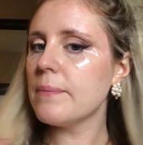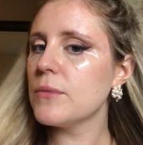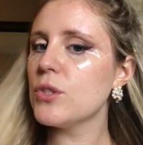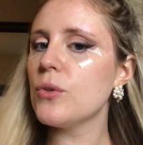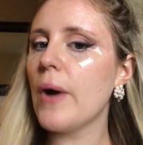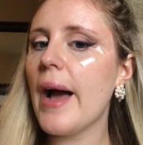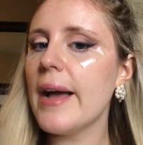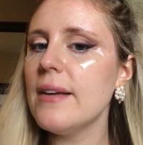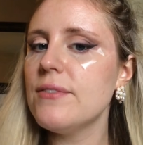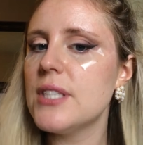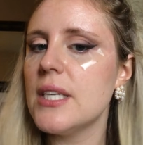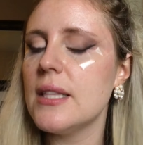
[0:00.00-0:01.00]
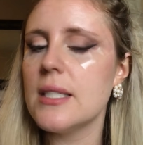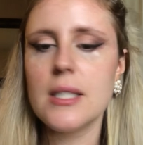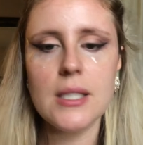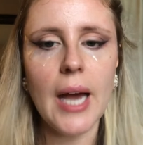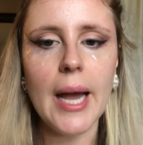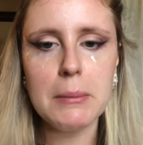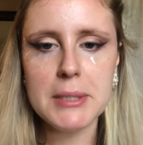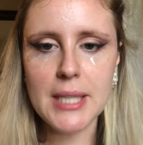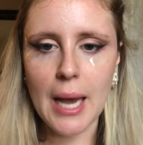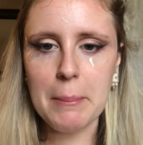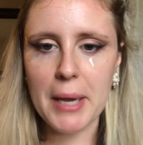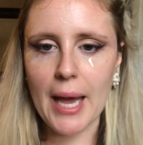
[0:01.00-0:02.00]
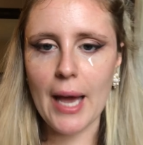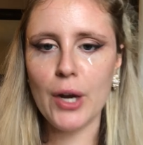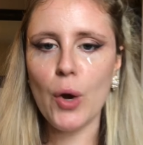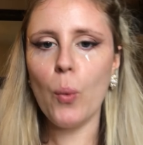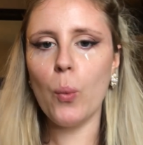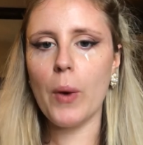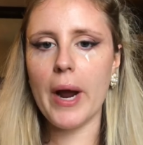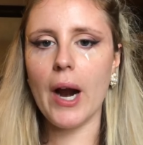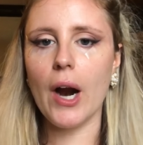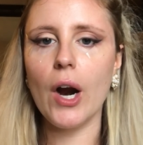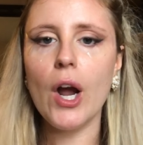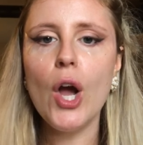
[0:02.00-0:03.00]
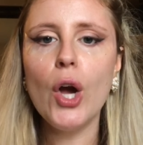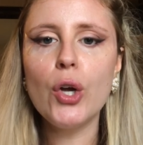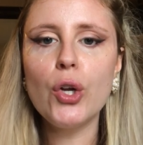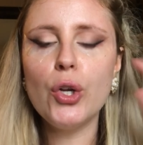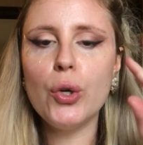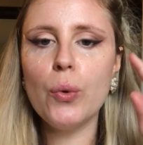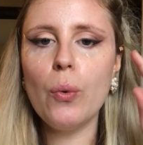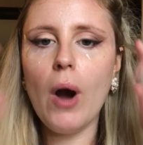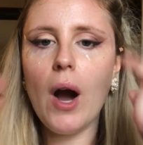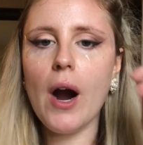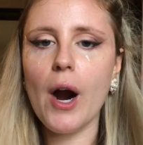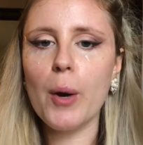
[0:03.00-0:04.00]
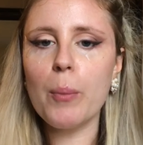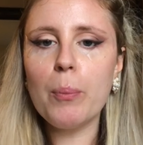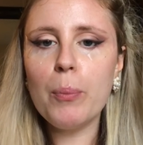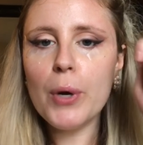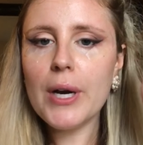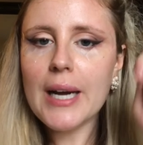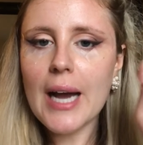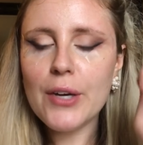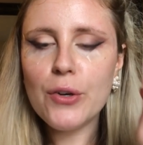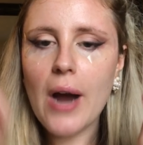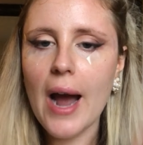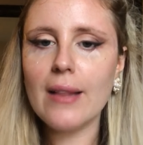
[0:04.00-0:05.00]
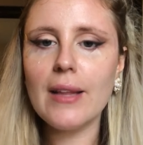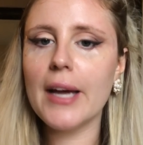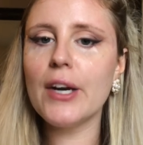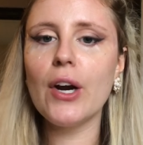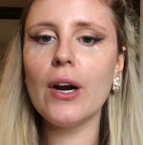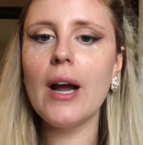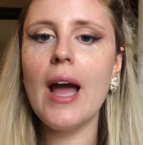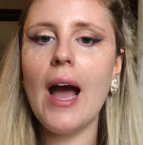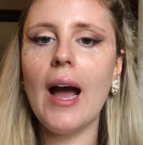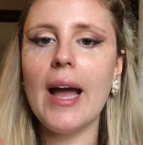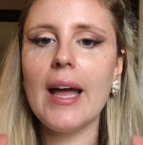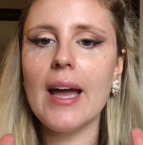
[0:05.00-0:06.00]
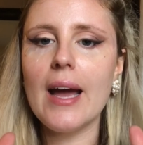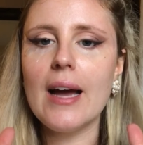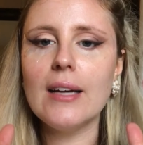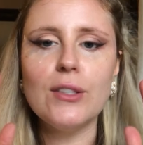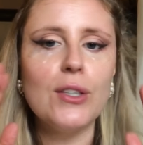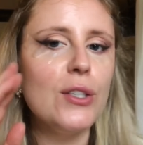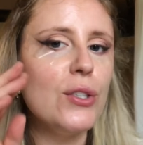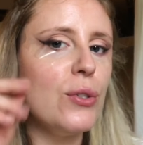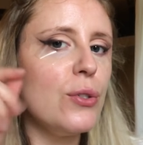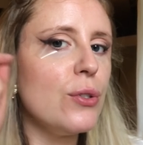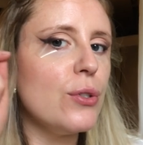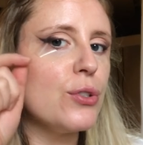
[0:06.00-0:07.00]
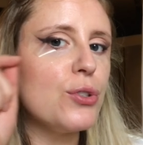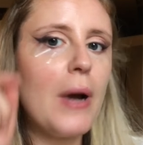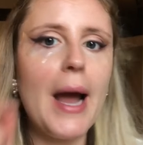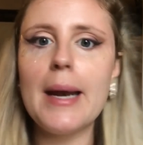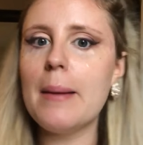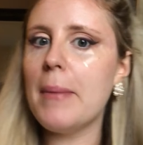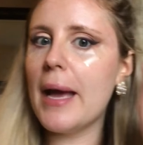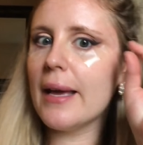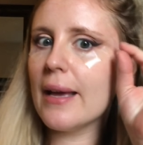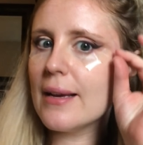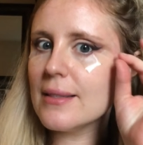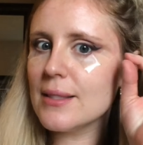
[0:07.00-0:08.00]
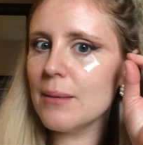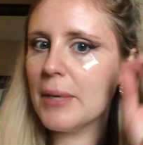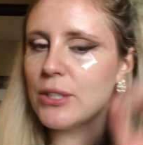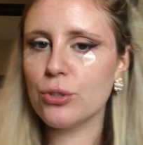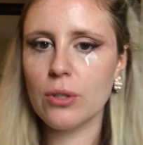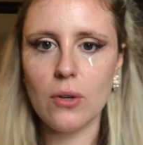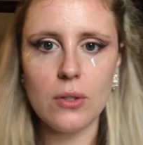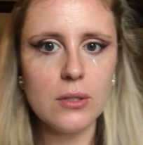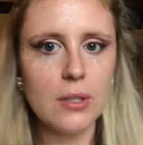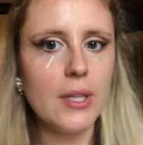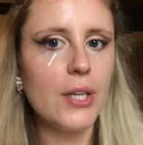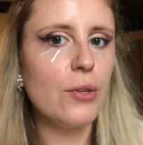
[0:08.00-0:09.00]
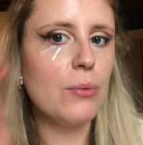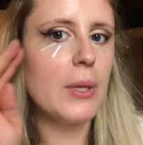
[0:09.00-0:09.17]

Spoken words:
So I have seen this time and time again where you are putting on your eyeliner and you're trying to make it symmetrical. So then you